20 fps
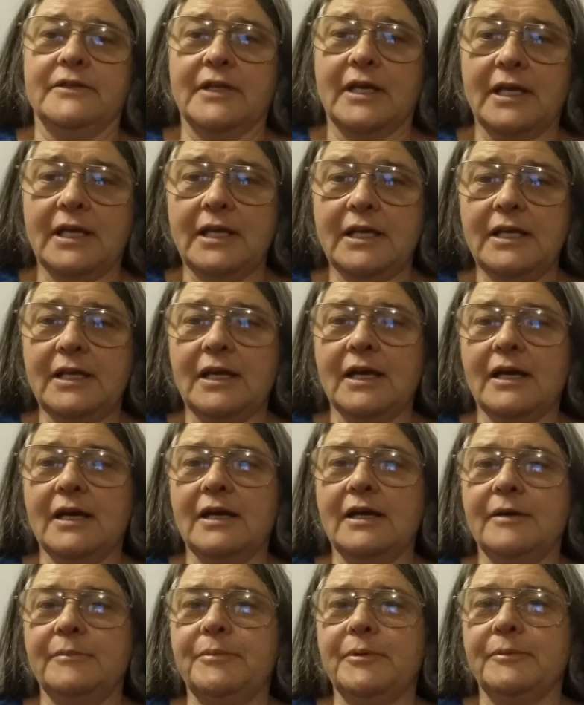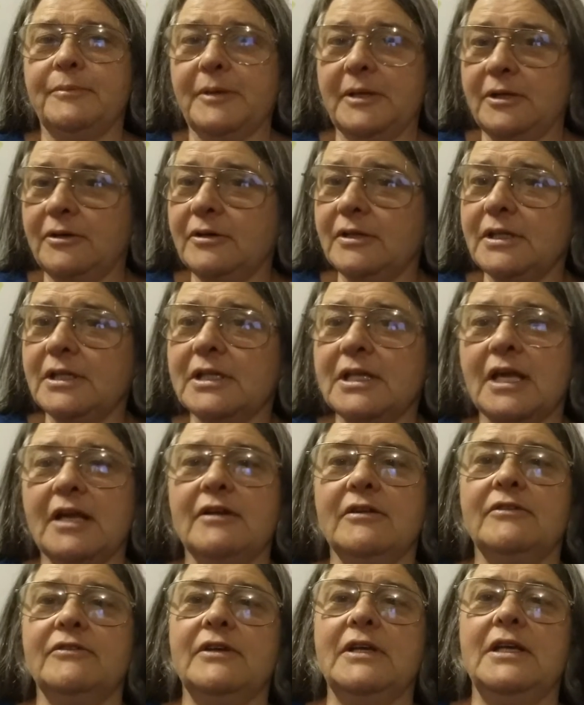They are preparing the
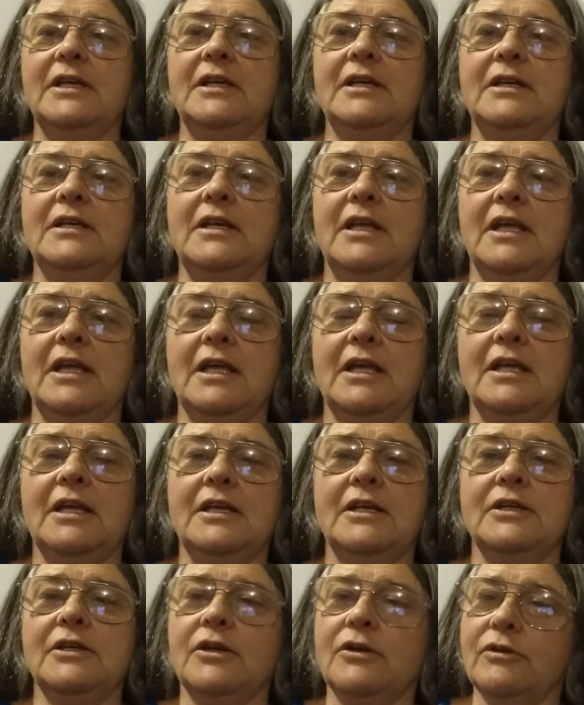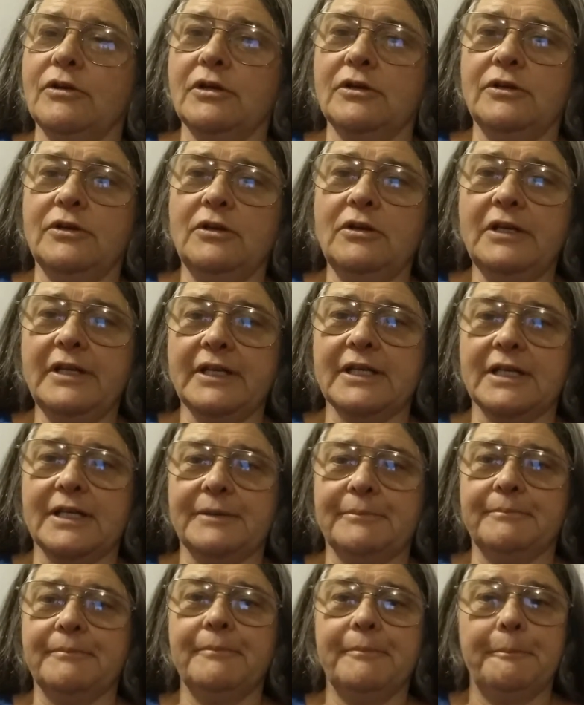caravan and going on
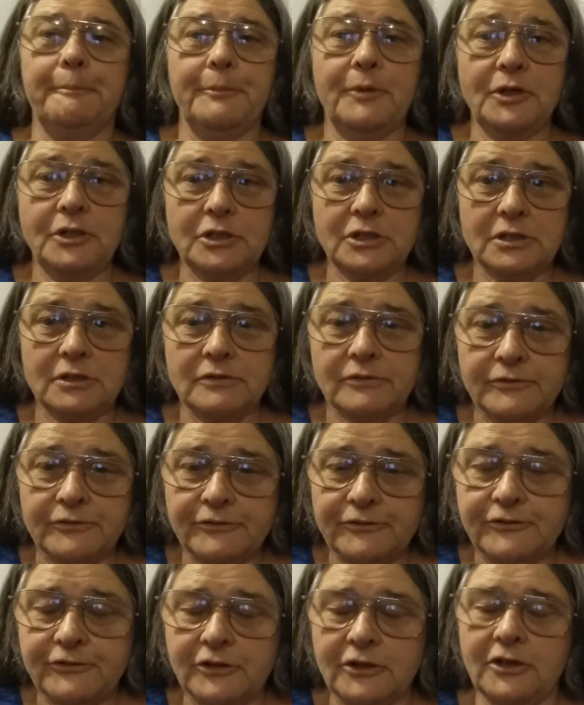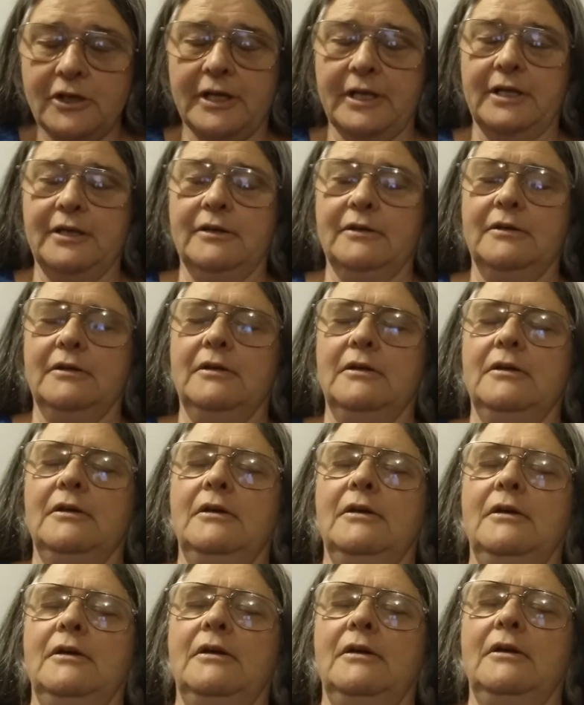holiday, which is fine.
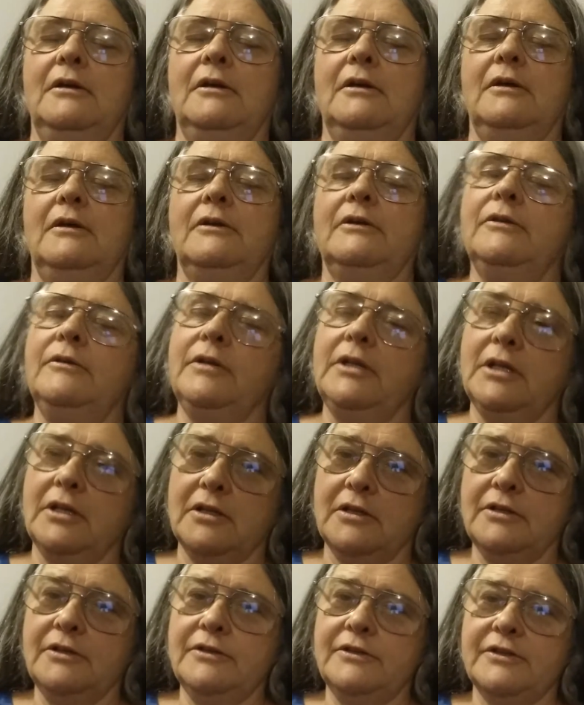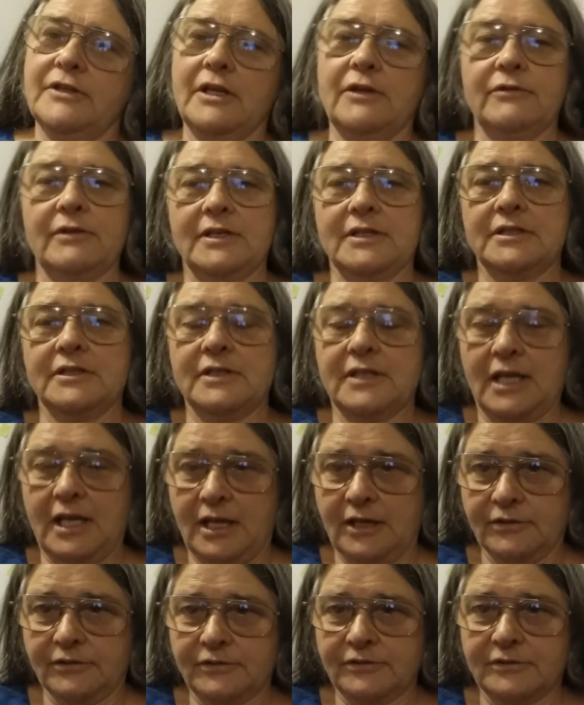Thing is, they rented the
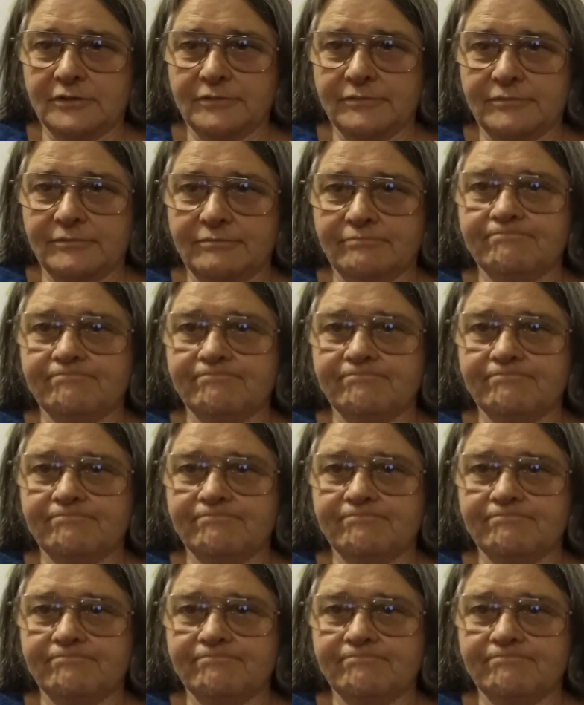house.